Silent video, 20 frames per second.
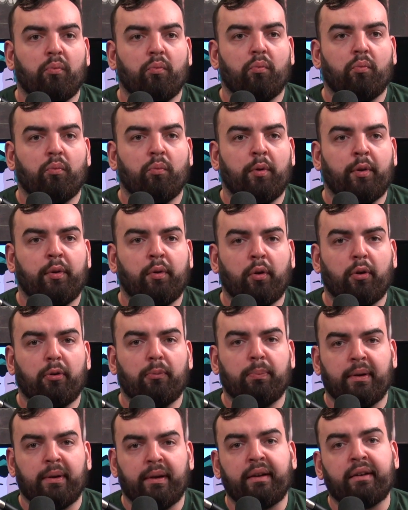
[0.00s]
we took
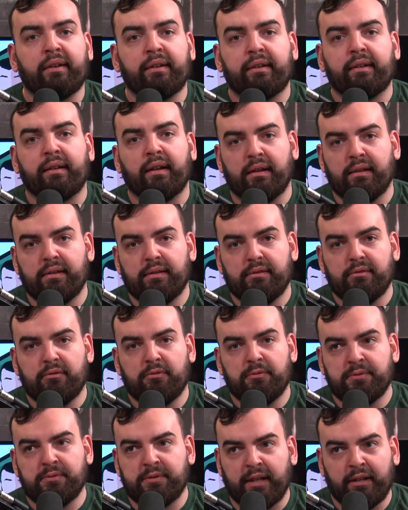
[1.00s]
players that
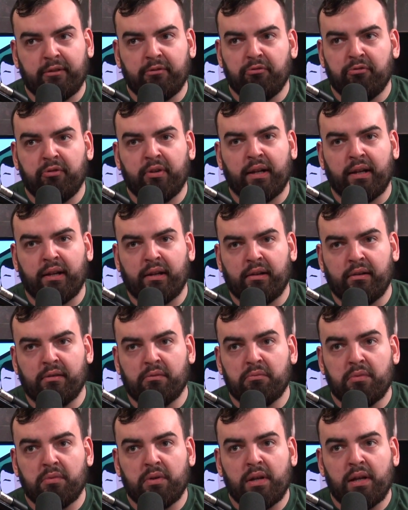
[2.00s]
didn't really
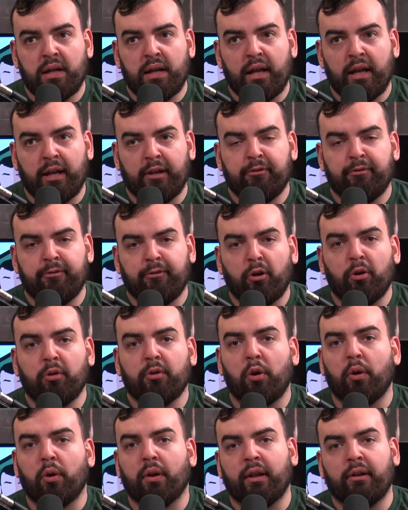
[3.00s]
had fallen
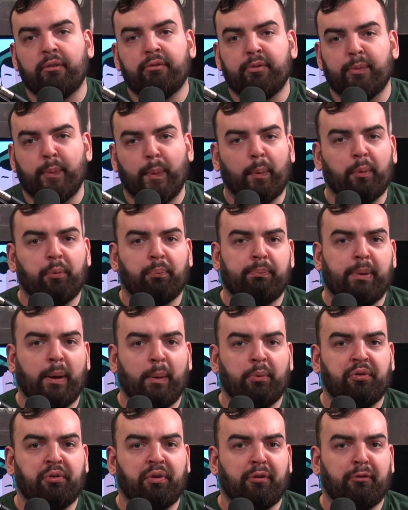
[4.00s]
out of love with
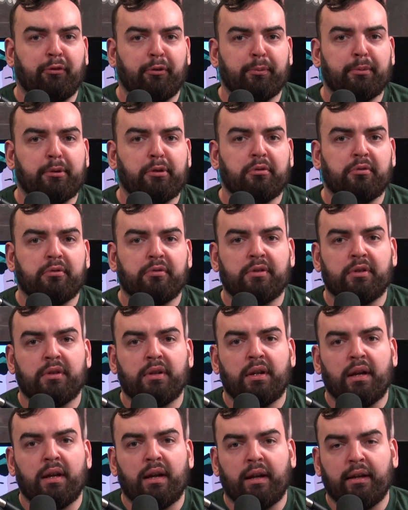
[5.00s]
Powerchair football.
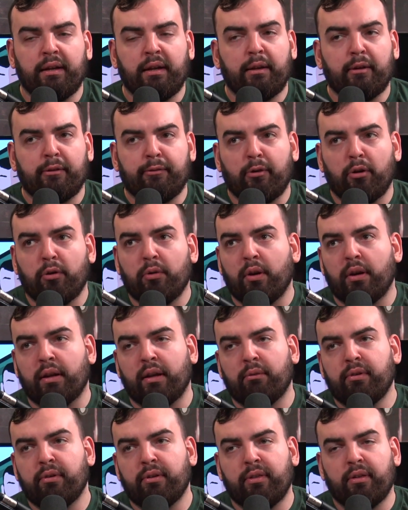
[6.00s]
They'd either fallen out of love
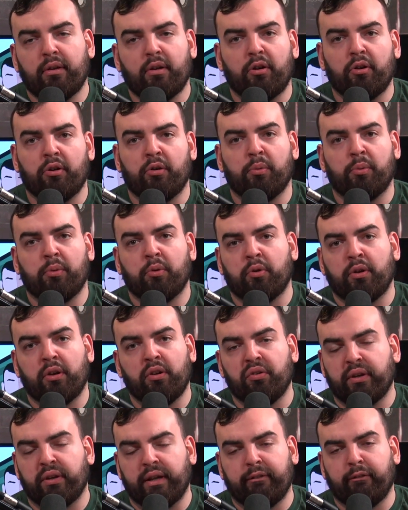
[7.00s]
with it or we're going to
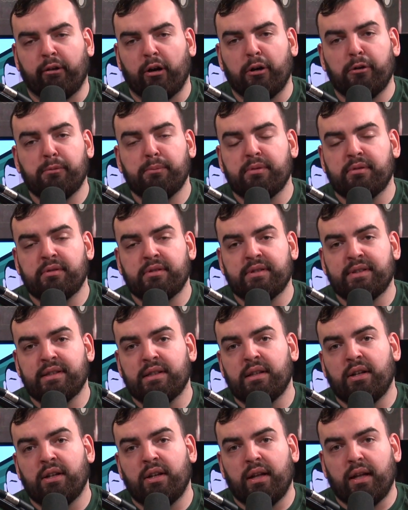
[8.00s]
just give it up.
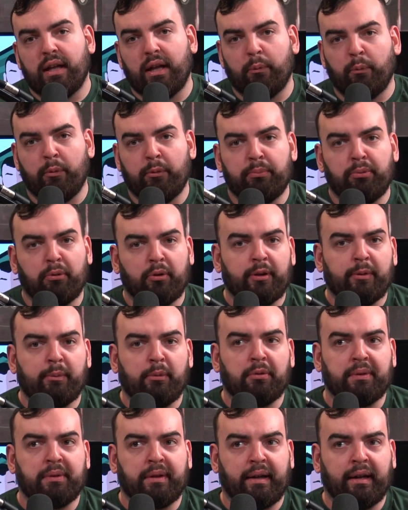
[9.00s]
And we brought them all
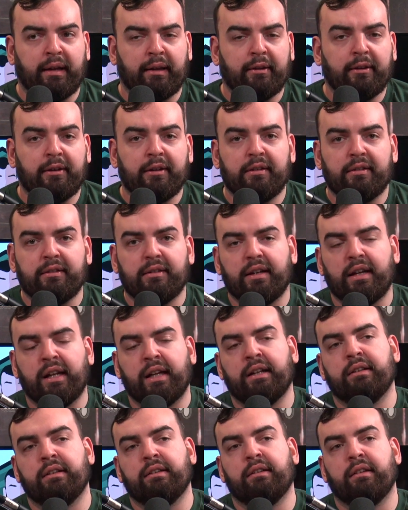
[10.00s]
together
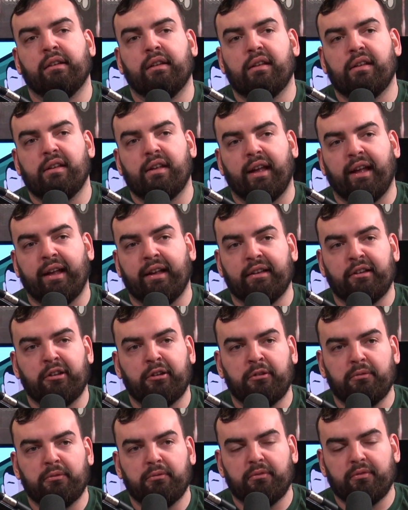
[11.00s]
and it's
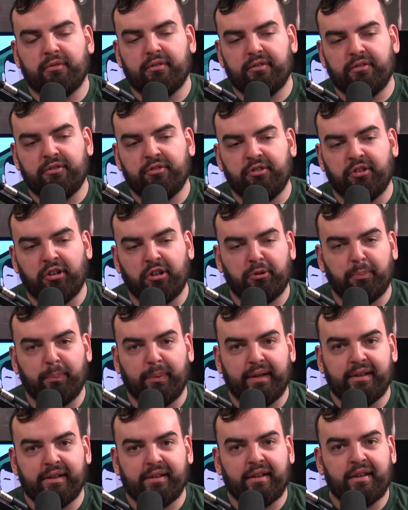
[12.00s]
just
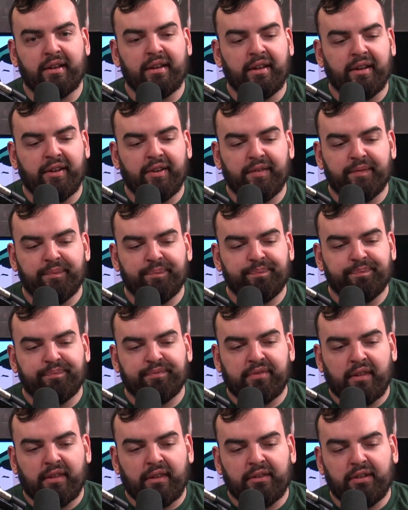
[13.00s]
been
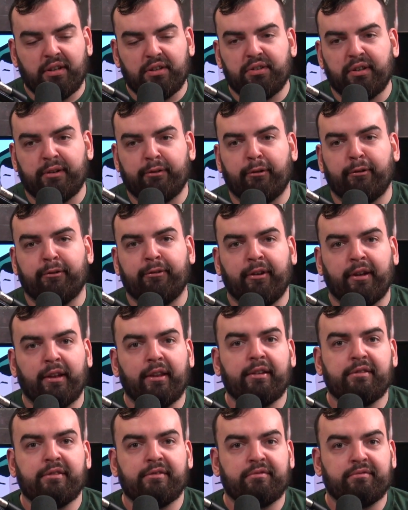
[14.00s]
such a
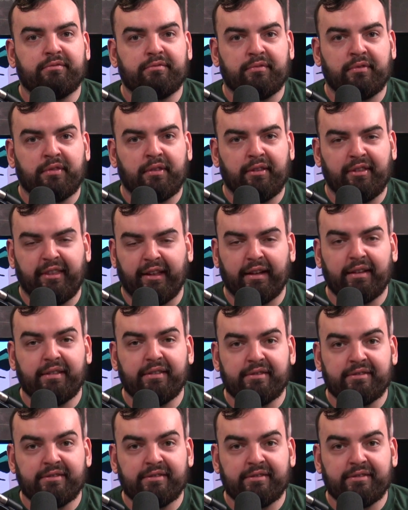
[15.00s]
fulfilling thing